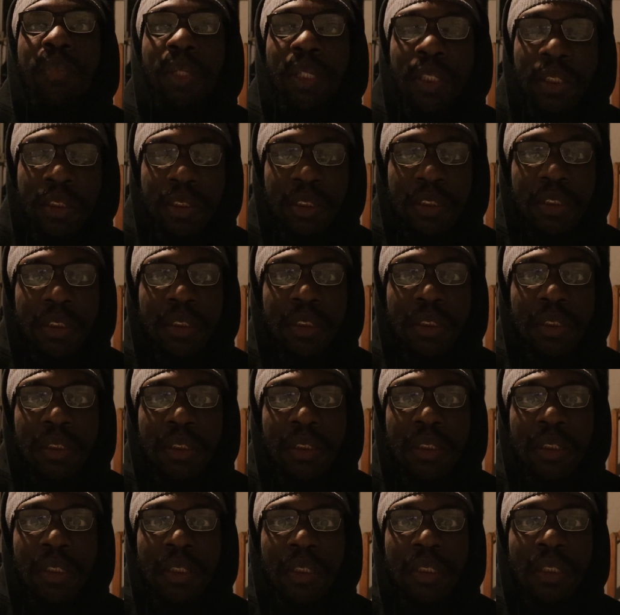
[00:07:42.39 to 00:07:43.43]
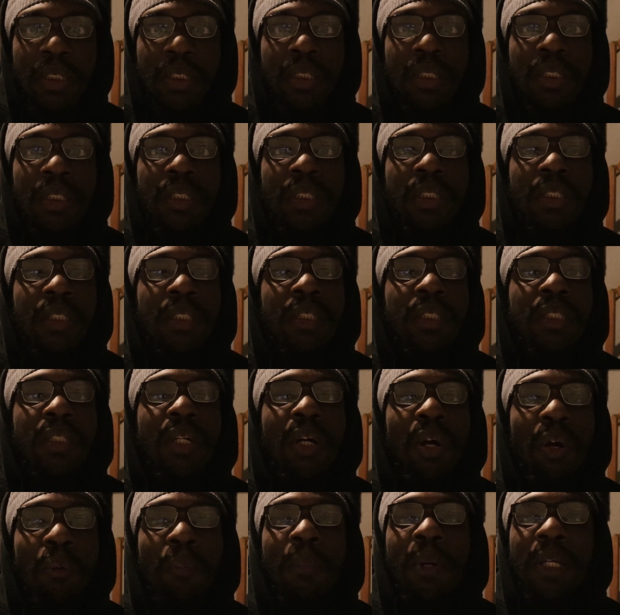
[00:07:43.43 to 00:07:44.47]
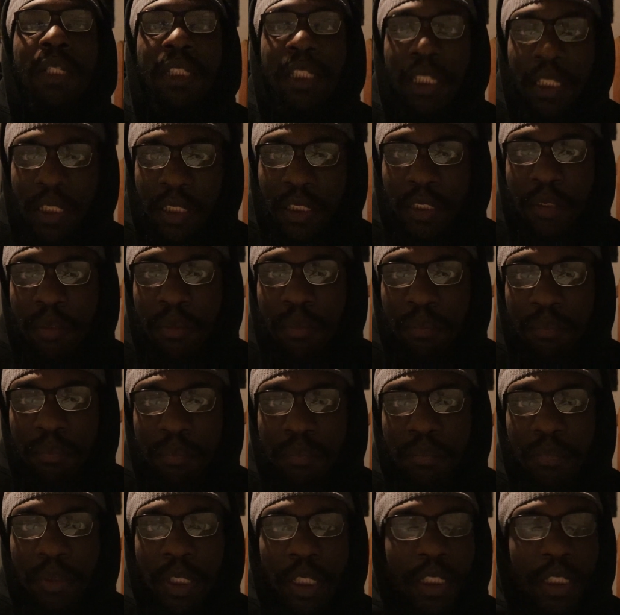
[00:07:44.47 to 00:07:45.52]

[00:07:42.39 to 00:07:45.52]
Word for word: person on my team.